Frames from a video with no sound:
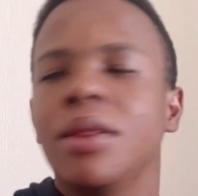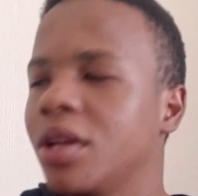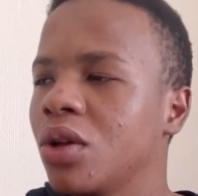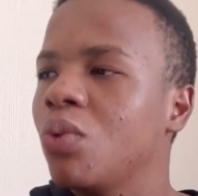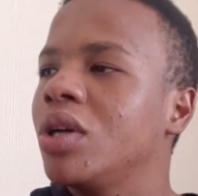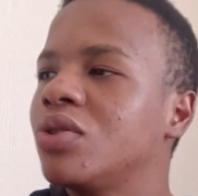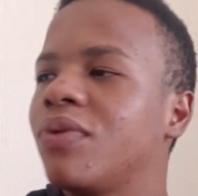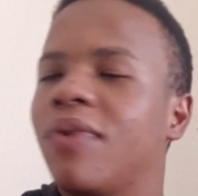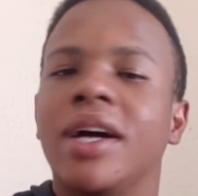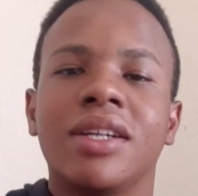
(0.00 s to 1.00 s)
then you'll want to
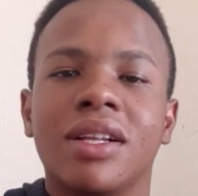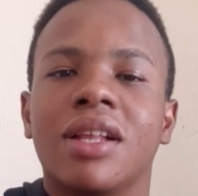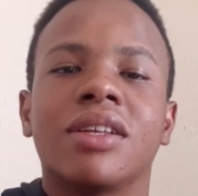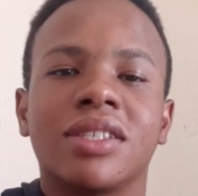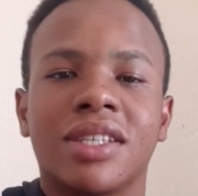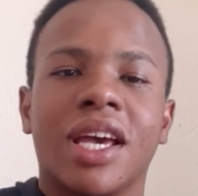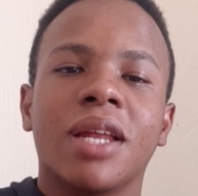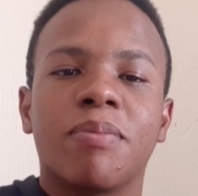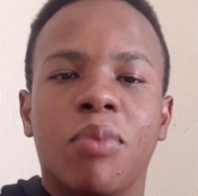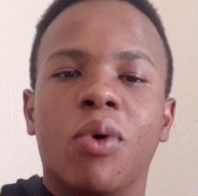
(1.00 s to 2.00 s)
find another
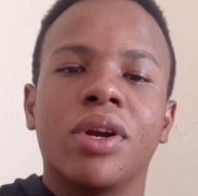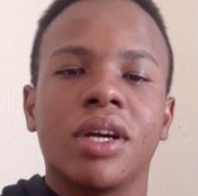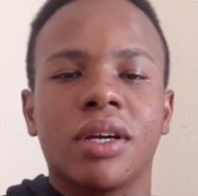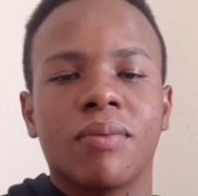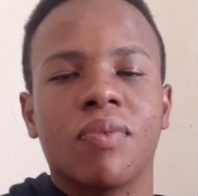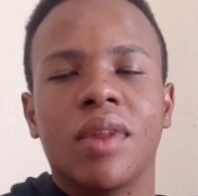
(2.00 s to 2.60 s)
skateboarding